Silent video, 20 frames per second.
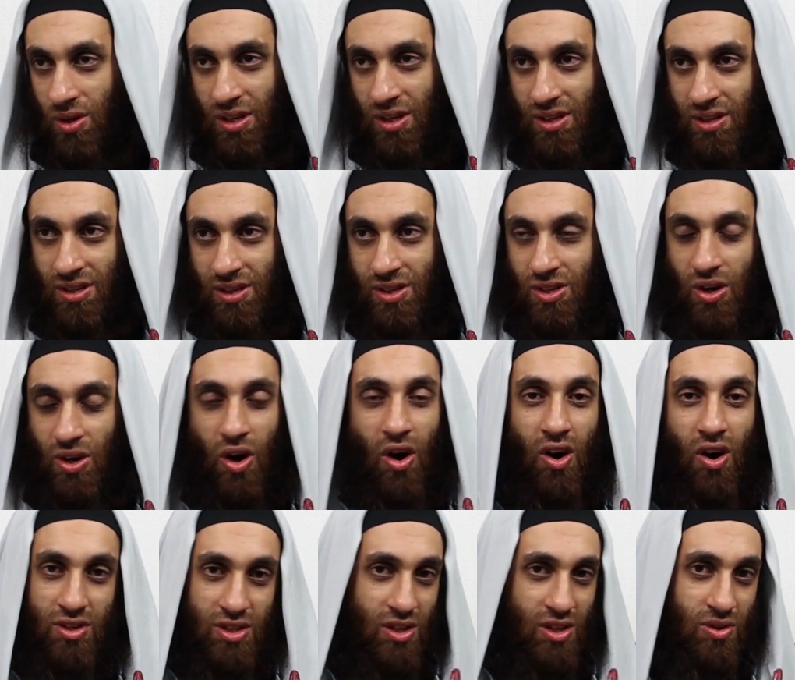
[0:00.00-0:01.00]
you know,
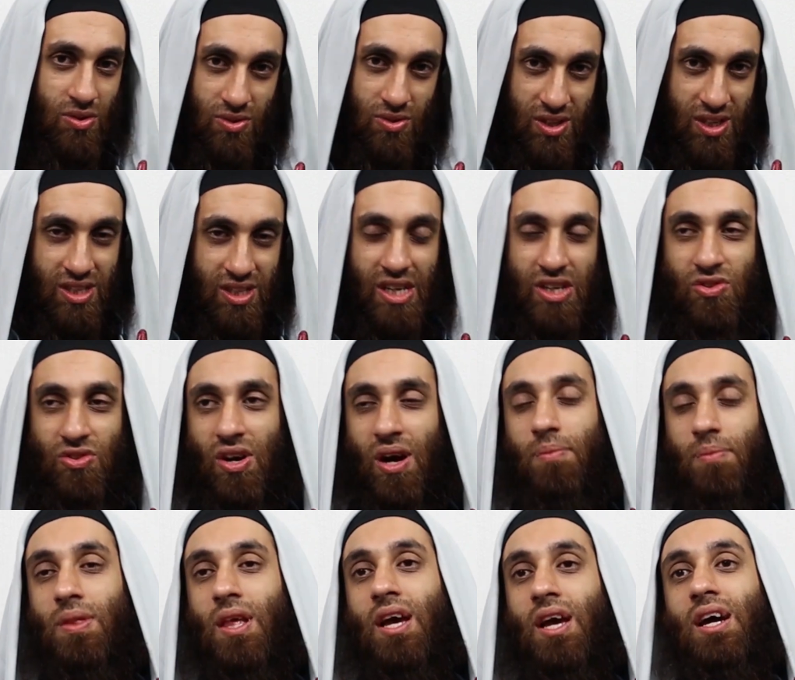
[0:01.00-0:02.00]
articles,
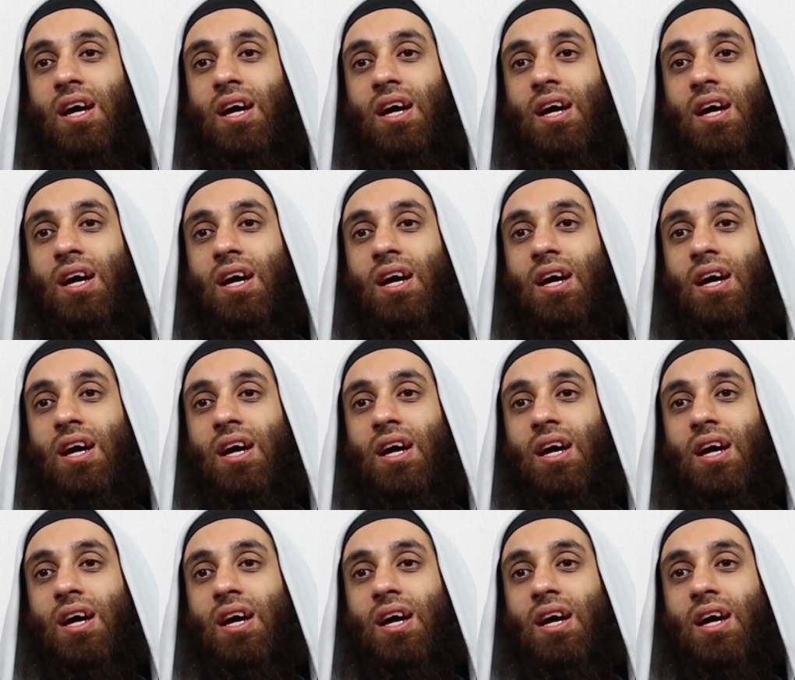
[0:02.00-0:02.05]
etc.